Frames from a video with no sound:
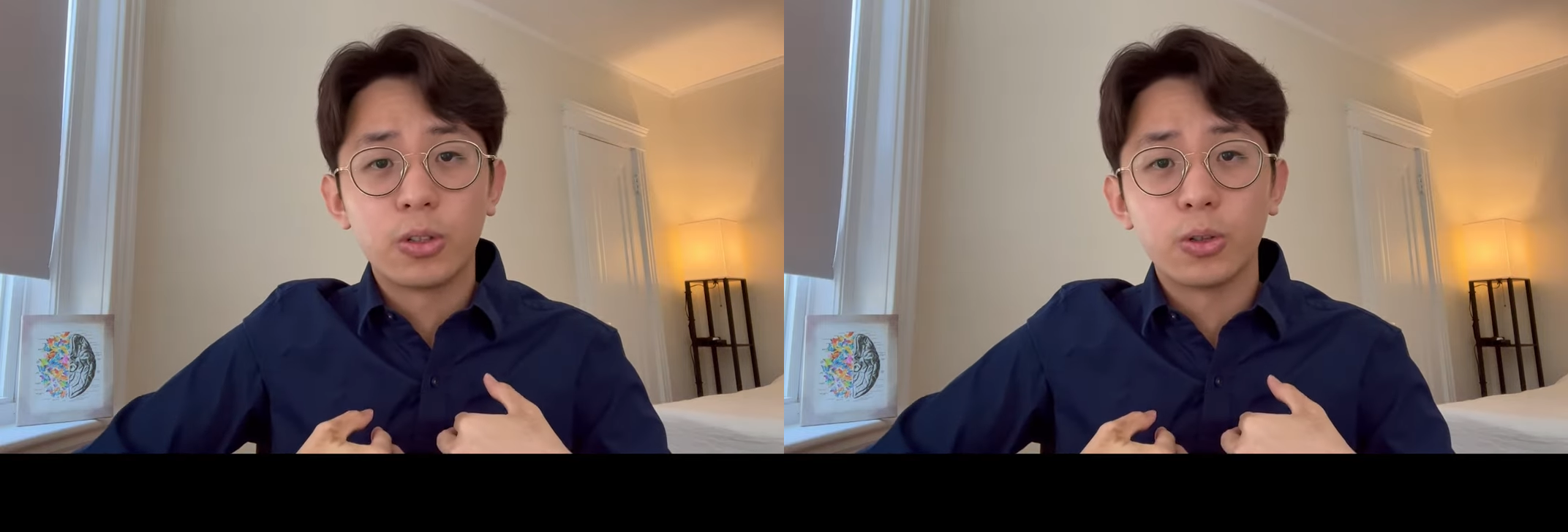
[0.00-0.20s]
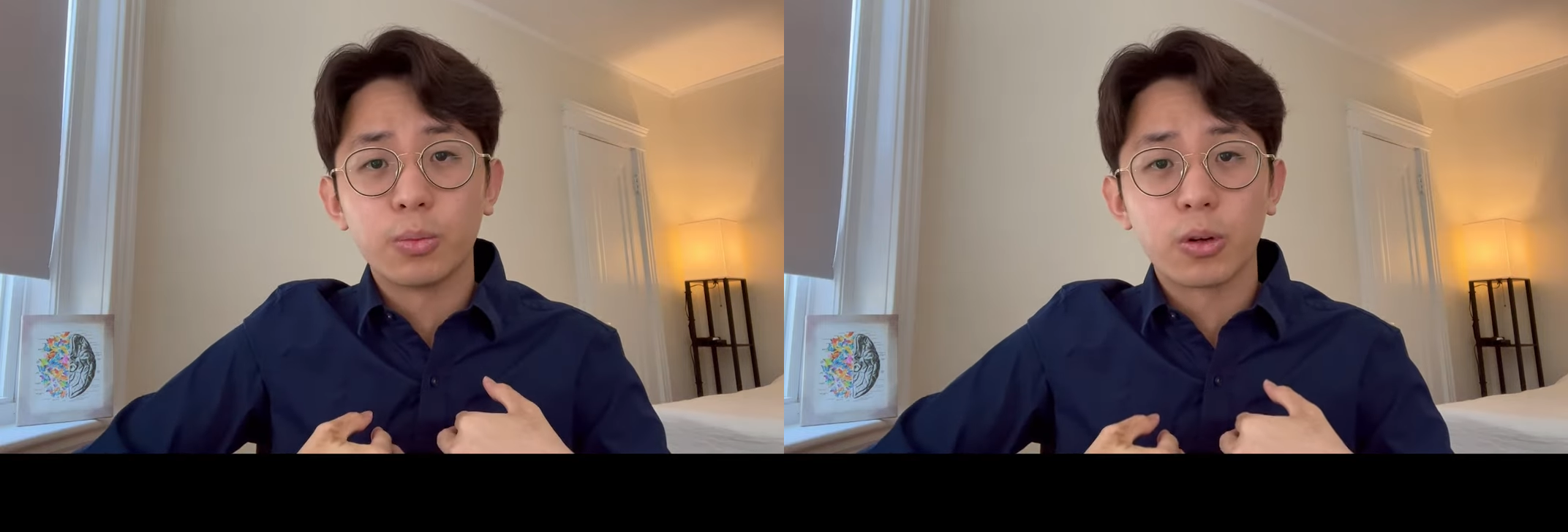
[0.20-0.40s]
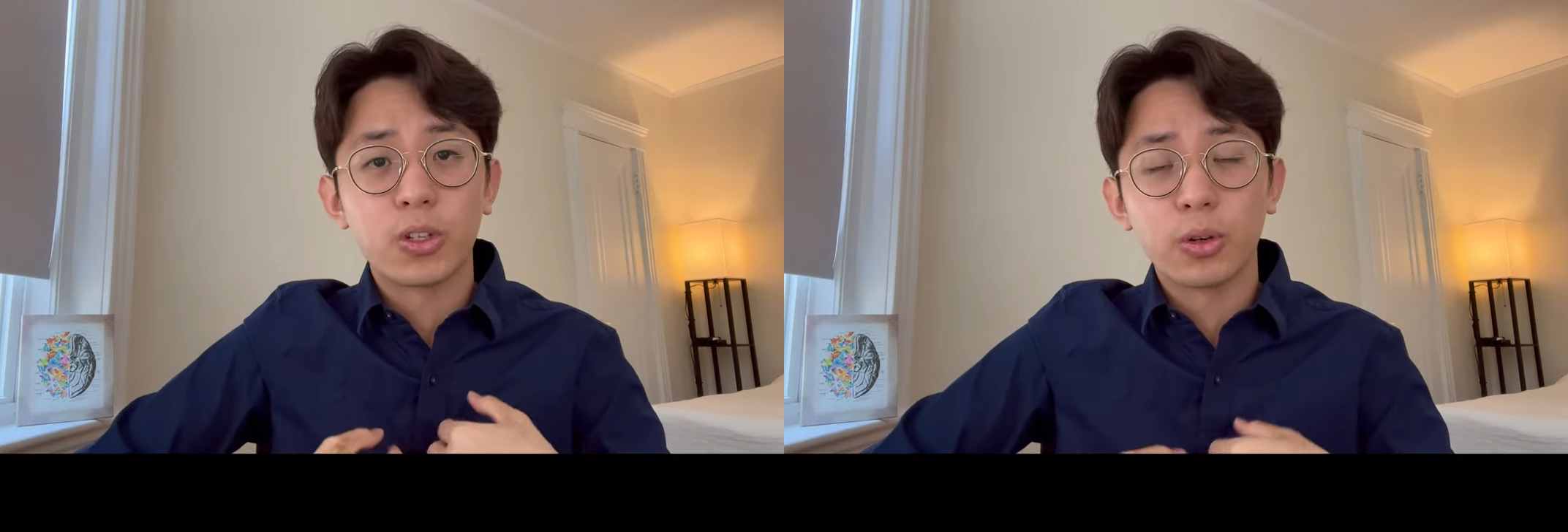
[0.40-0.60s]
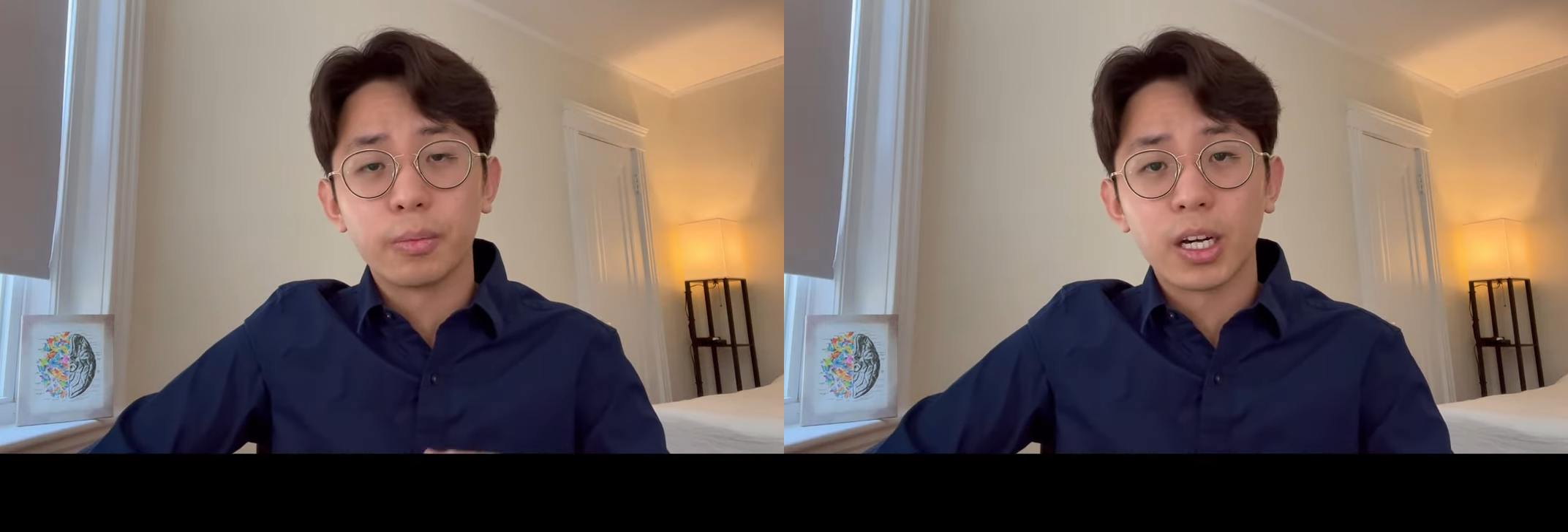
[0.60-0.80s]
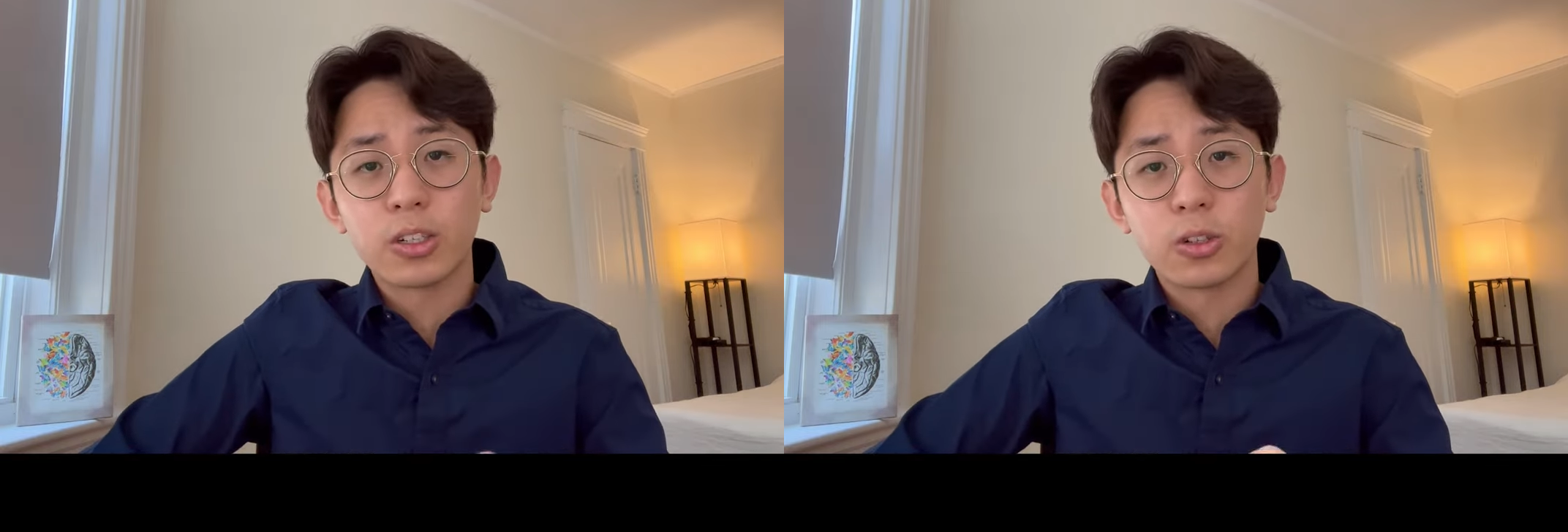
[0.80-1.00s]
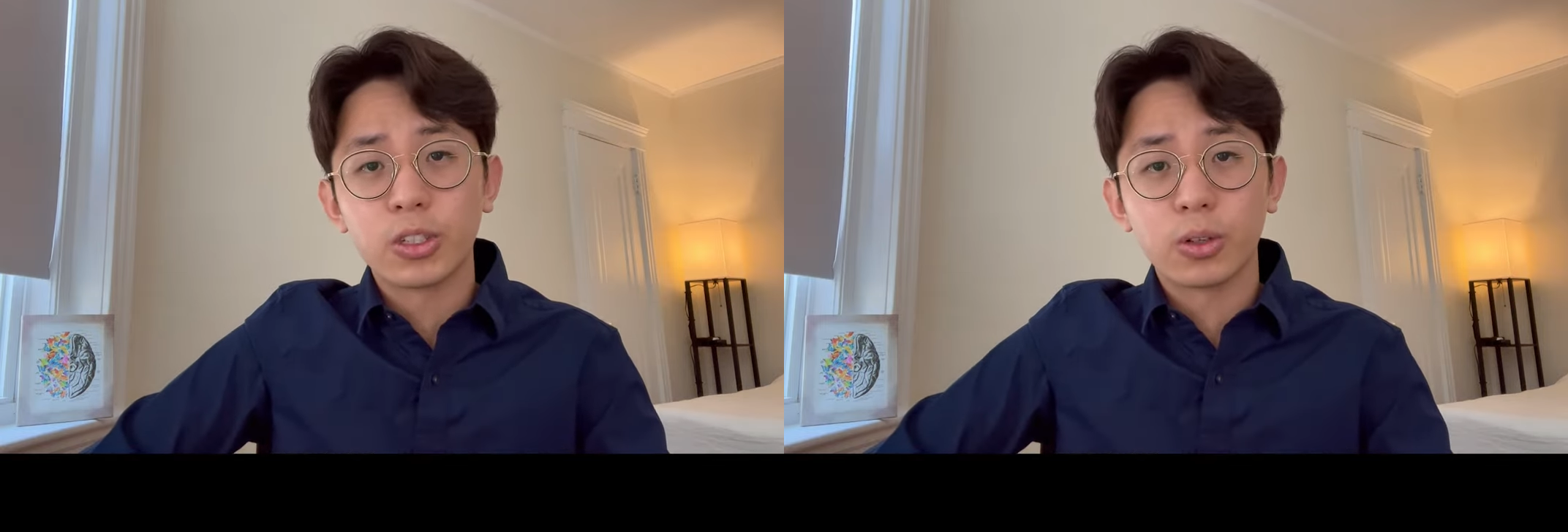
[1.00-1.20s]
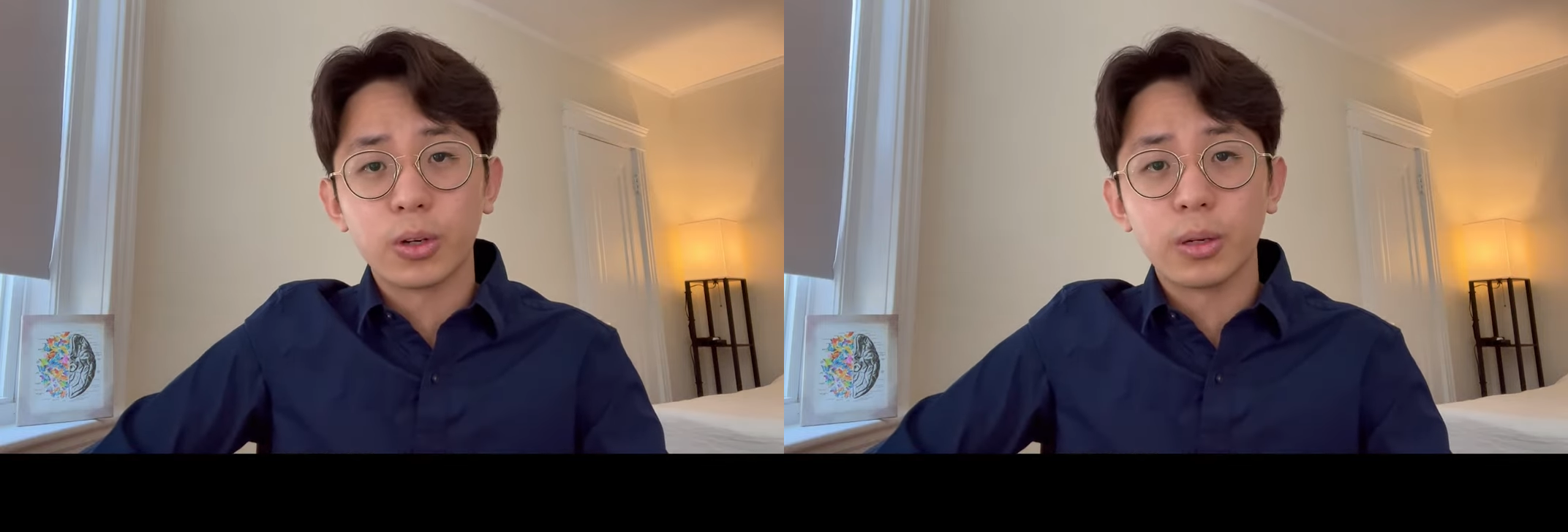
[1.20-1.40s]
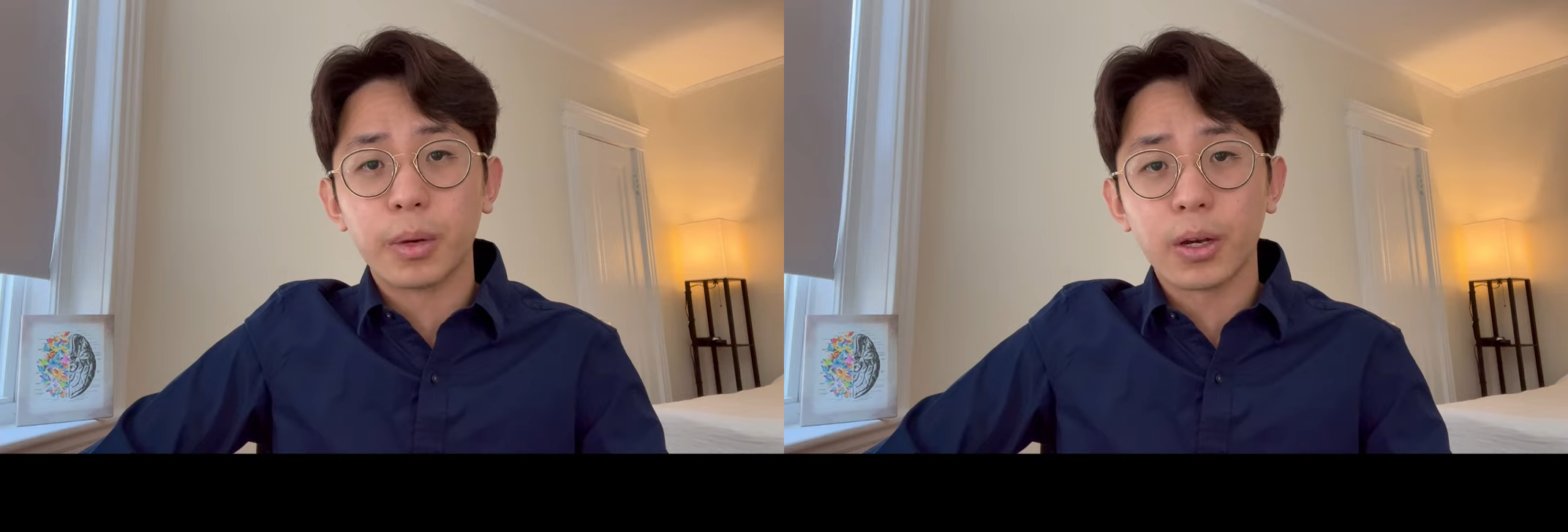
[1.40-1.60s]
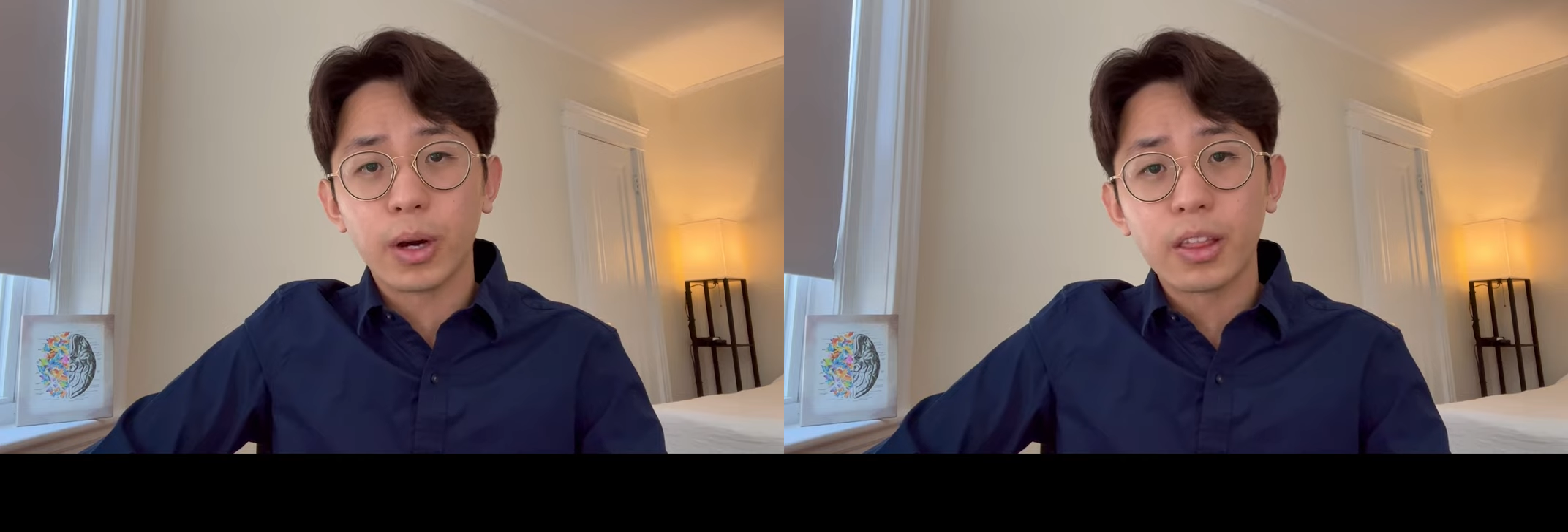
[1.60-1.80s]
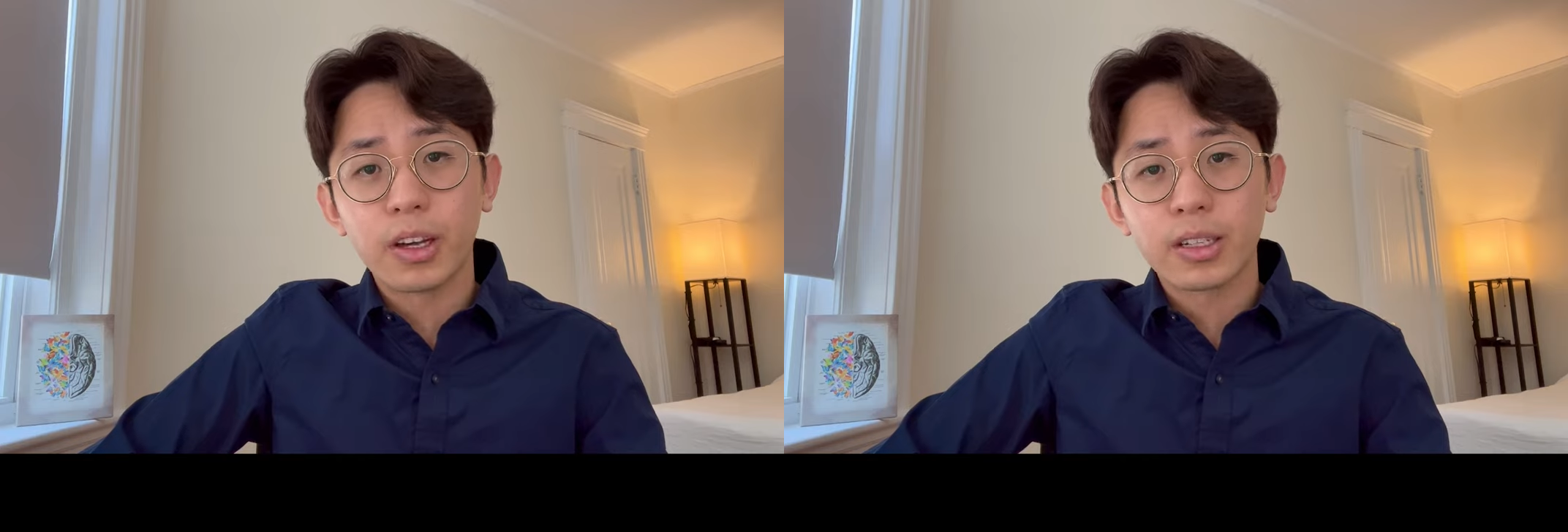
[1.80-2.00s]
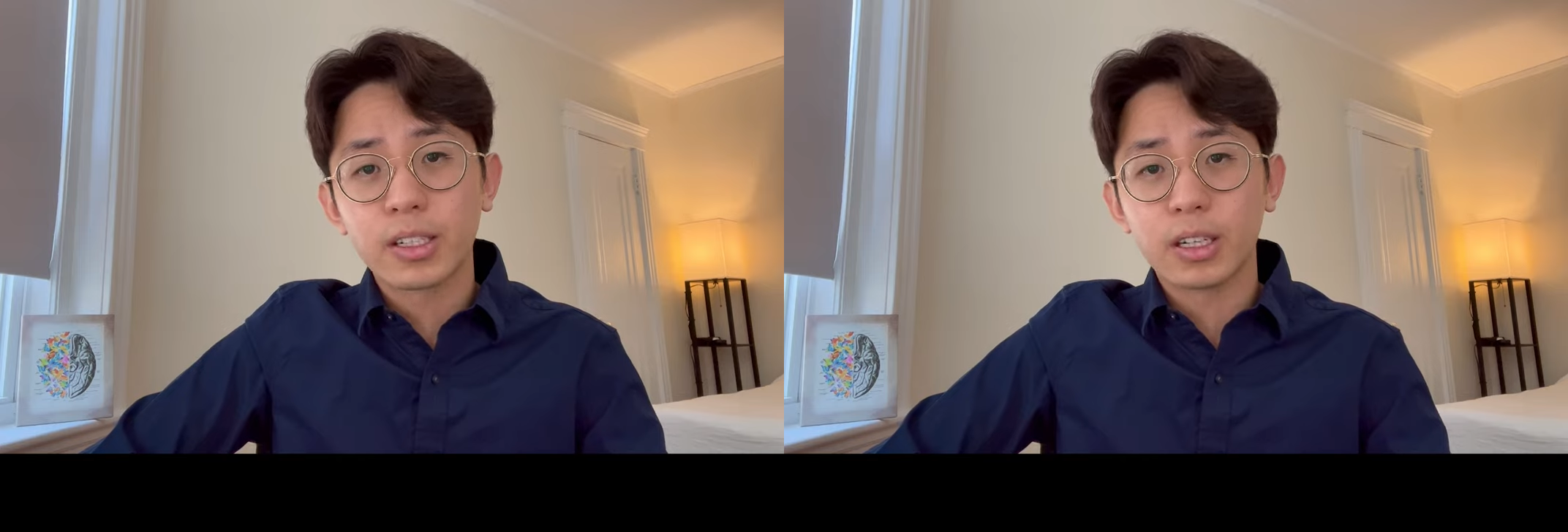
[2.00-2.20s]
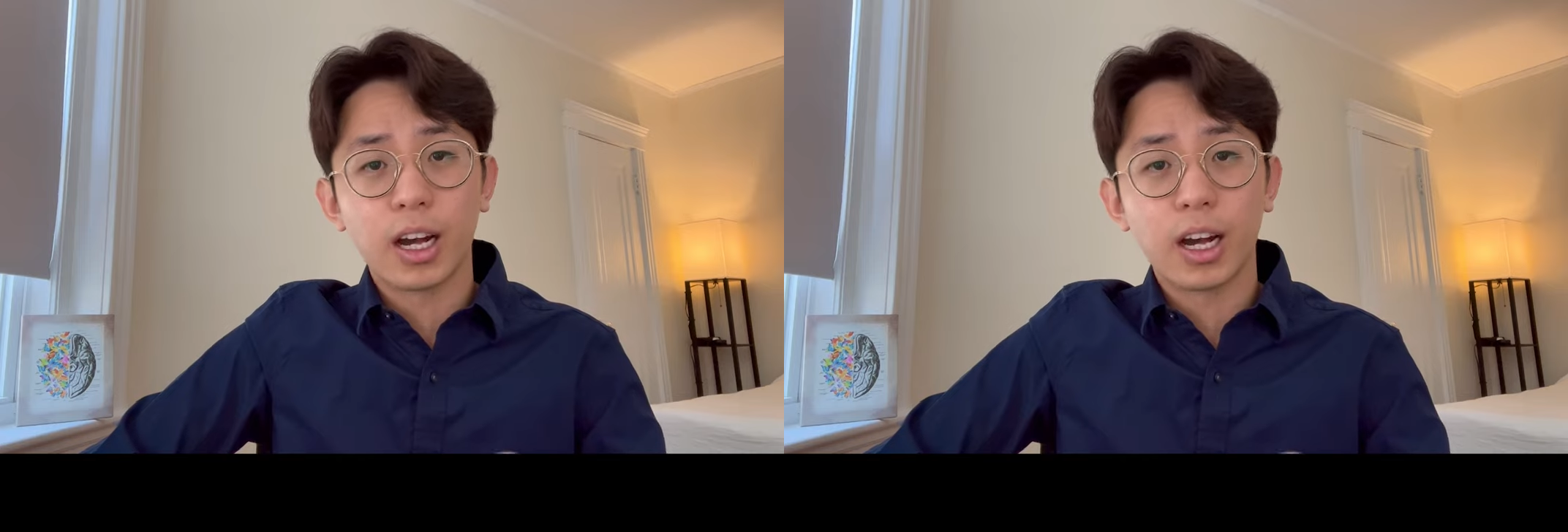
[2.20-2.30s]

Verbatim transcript: to pursue a master's degree in bioethics.